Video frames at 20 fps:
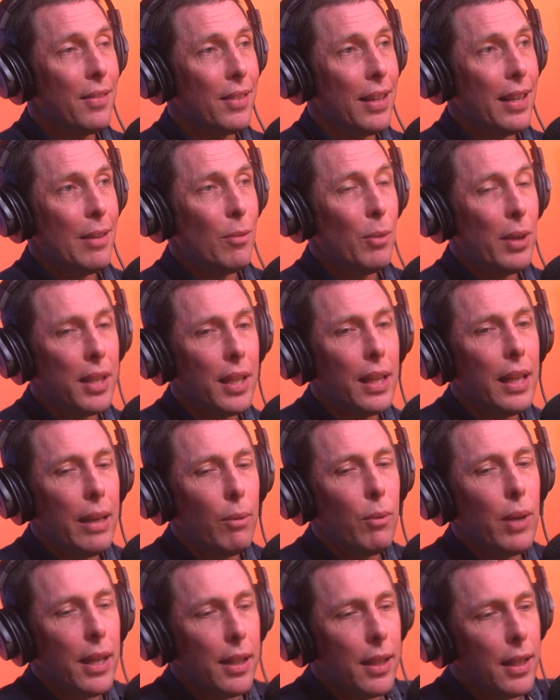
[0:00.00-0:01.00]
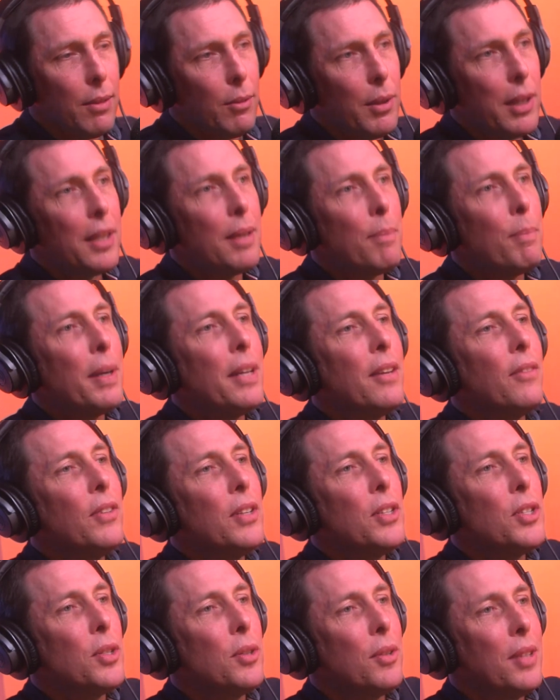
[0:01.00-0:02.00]
of that. We're the, we're the, we're the
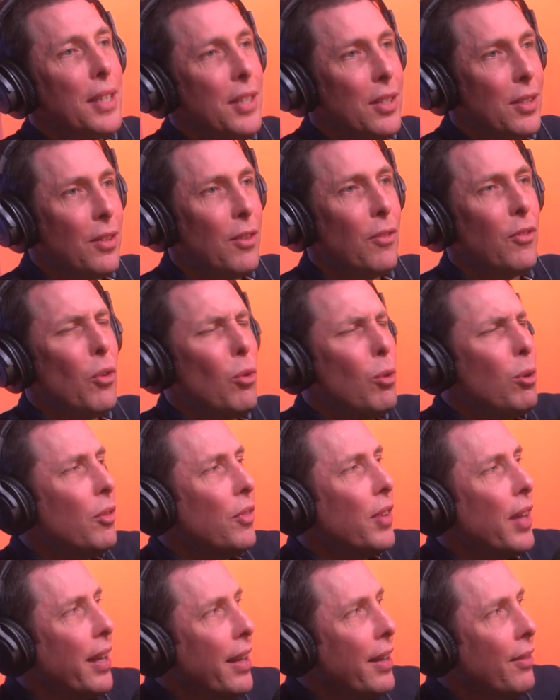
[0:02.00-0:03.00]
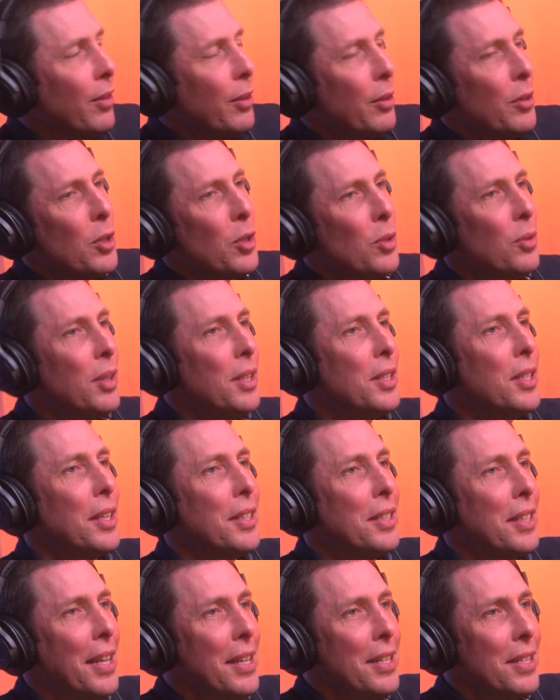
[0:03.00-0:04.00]
beneficiaries of all of that evolutionary
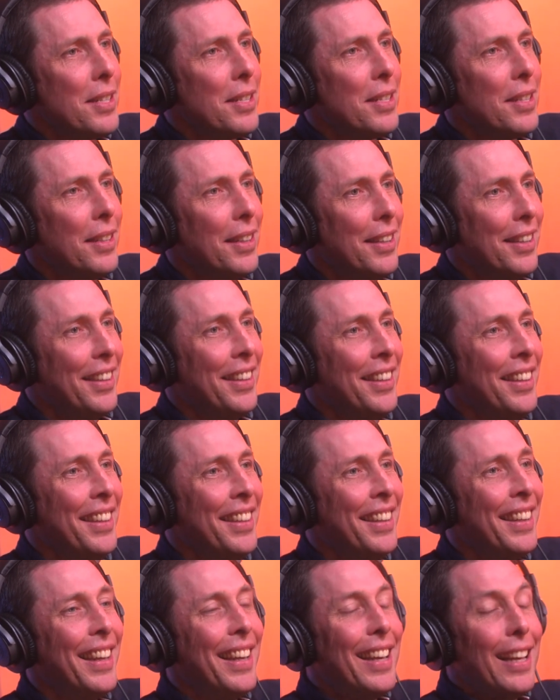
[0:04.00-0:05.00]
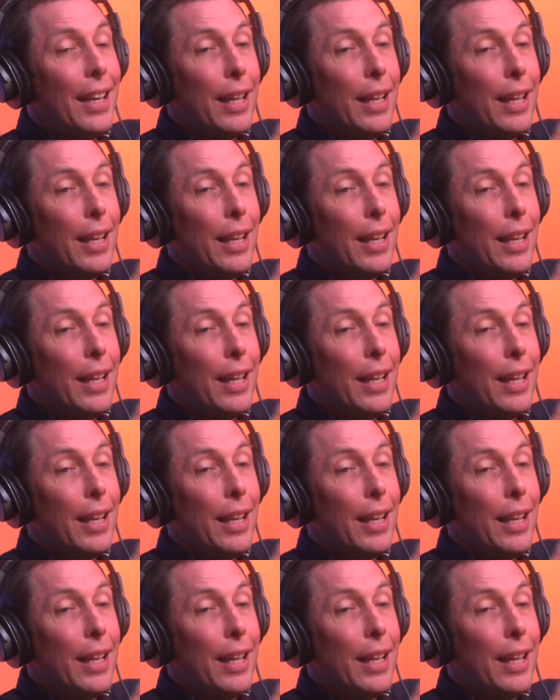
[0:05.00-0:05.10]
success. mm.